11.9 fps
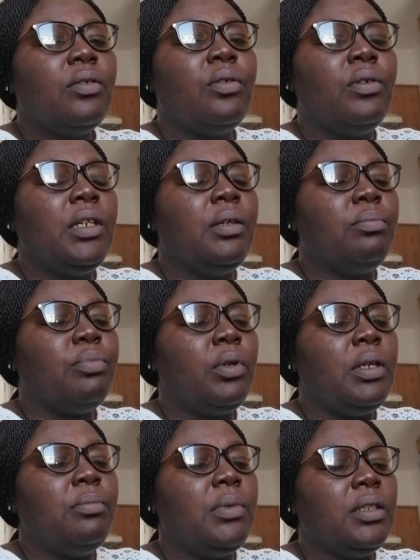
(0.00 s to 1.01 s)

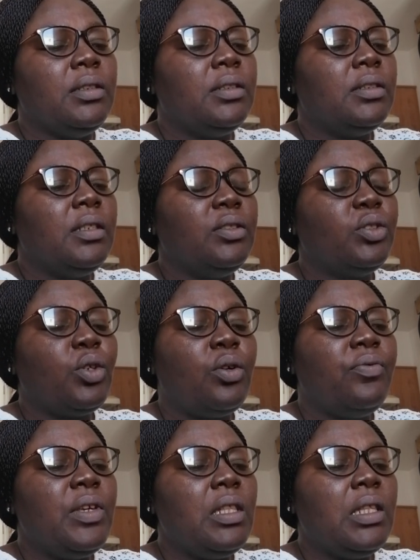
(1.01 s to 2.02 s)
unemployment in
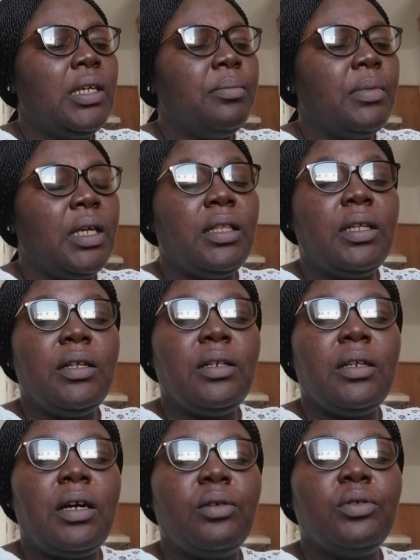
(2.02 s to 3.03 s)
solving them, and
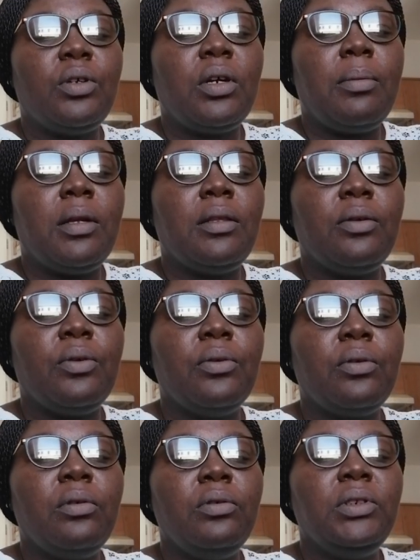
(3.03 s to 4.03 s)
then I'll talk about the
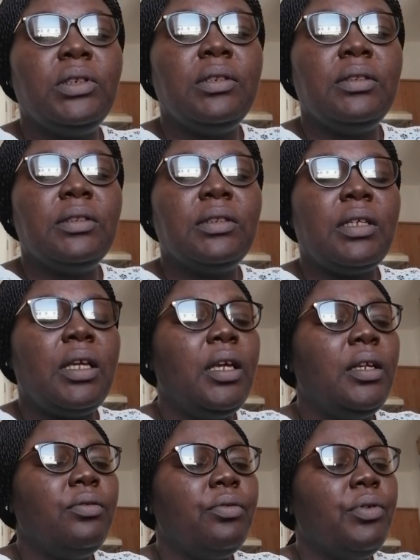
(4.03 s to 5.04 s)
conclusions
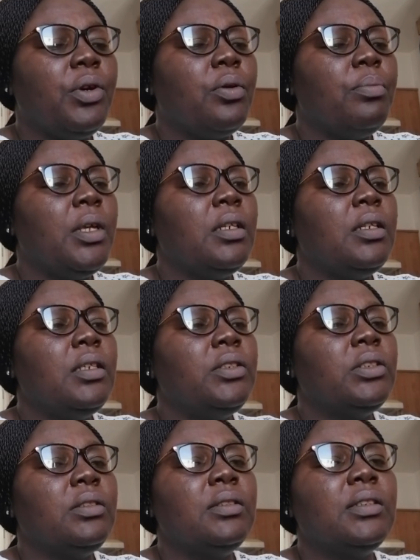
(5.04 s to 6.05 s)
and
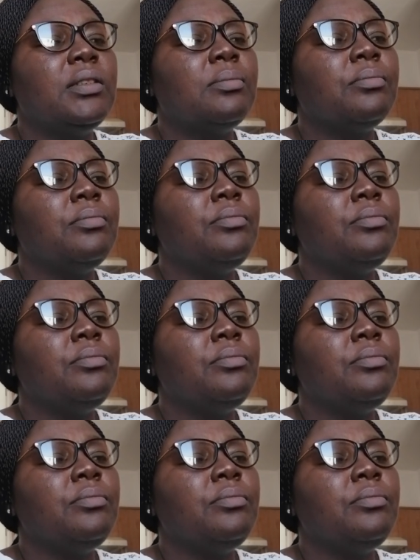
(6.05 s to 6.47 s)
recommendations.